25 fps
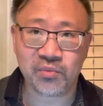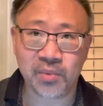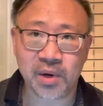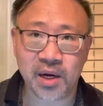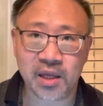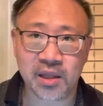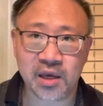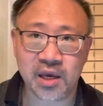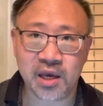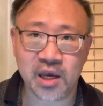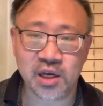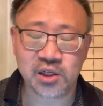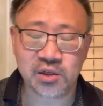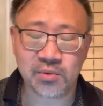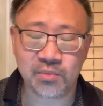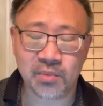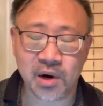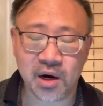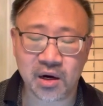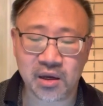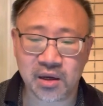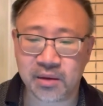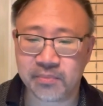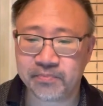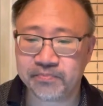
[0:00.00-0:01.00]
by the Asian
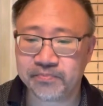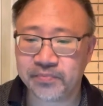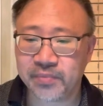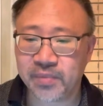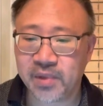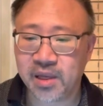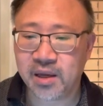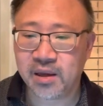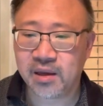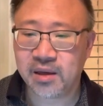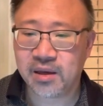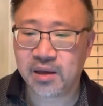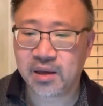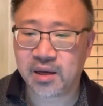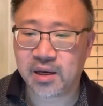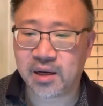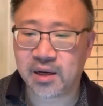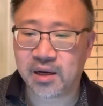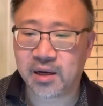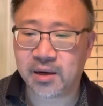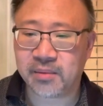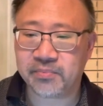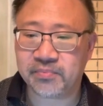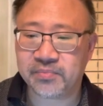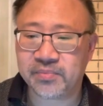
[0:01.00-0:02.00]
market
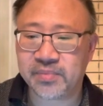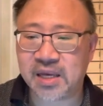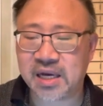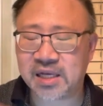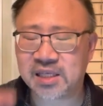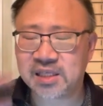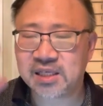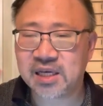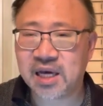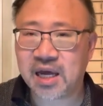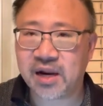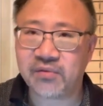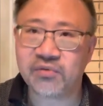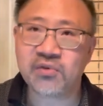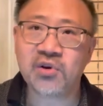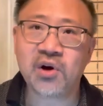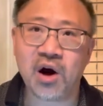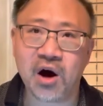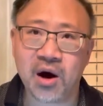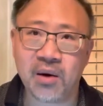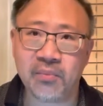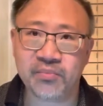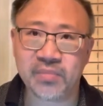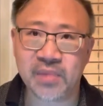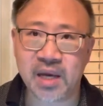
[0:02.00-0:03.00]
um, that's kind of
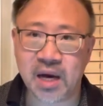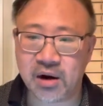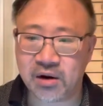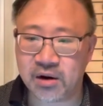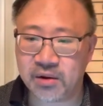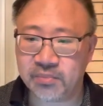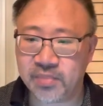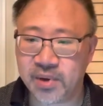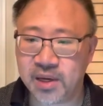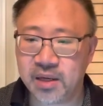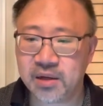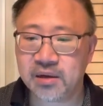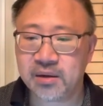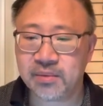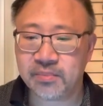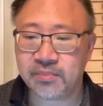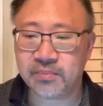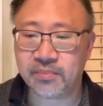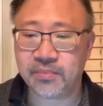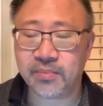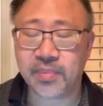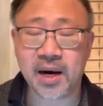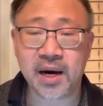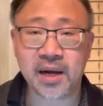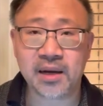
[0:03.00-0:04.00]
calmed down a bit,
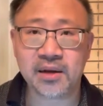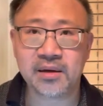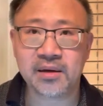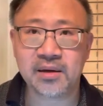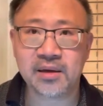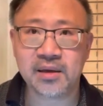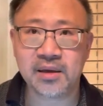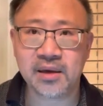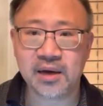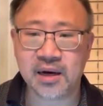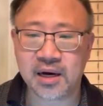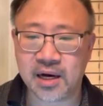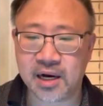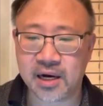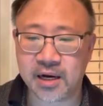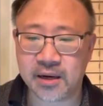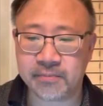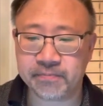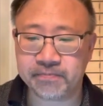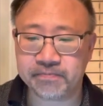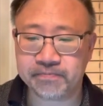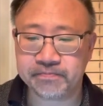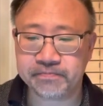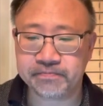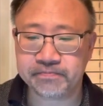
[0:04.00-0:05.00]
but
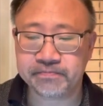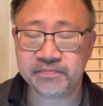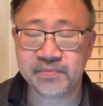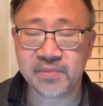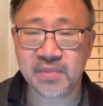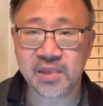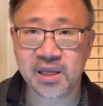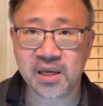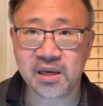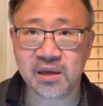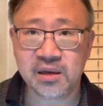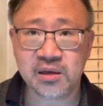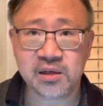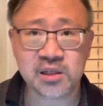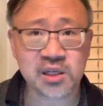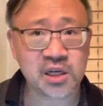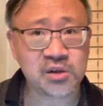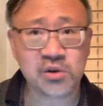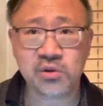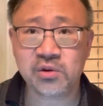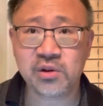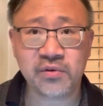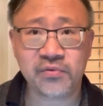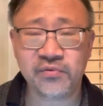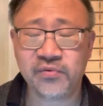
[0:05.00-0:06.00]
um,
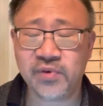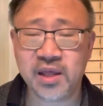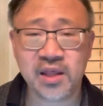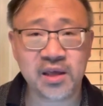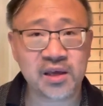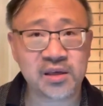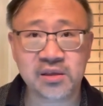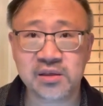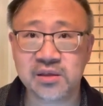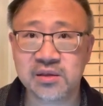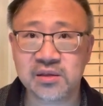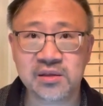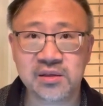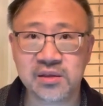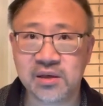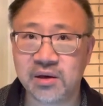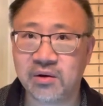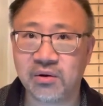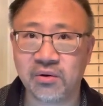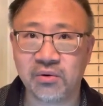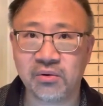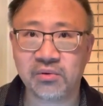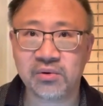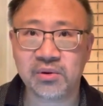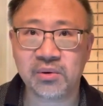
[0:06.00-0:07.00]
Chateau Lafite is
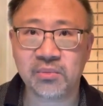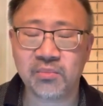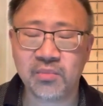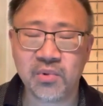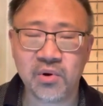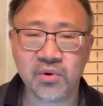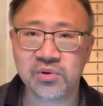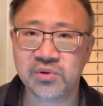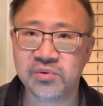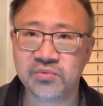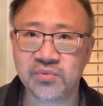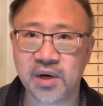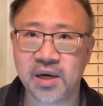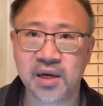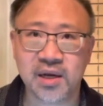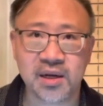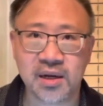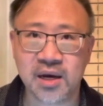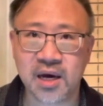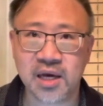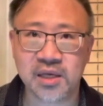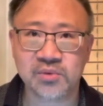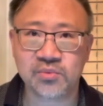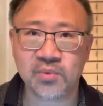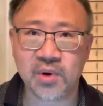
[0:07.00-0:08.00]
still the most
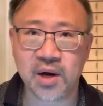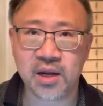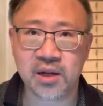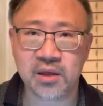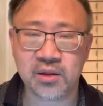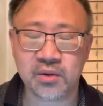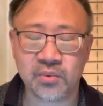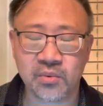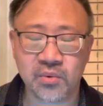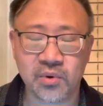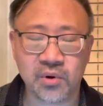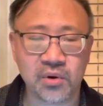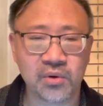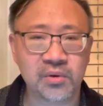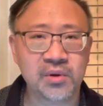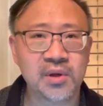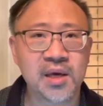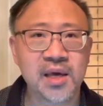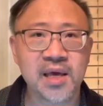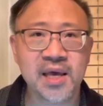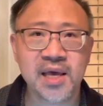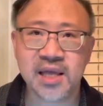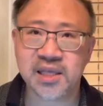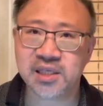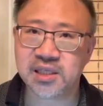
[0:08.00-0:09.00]
recognized wine in the world.
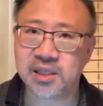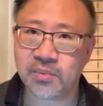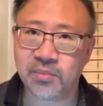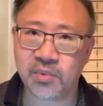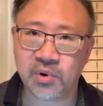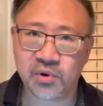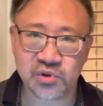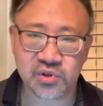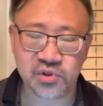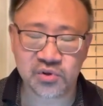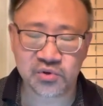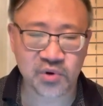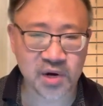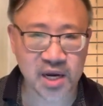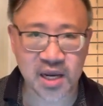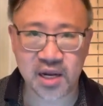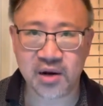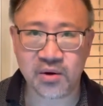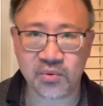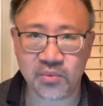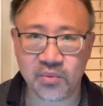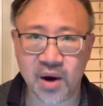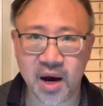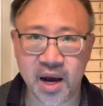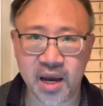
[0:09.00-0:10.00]
It's the most
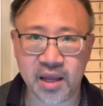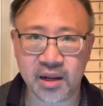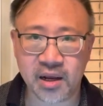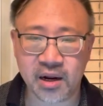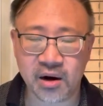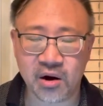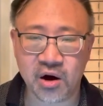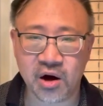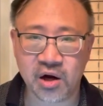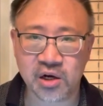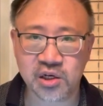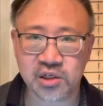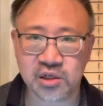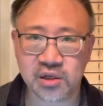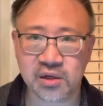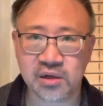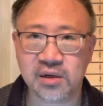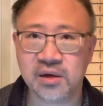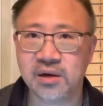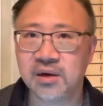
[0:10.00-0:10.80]
traded wine at auction.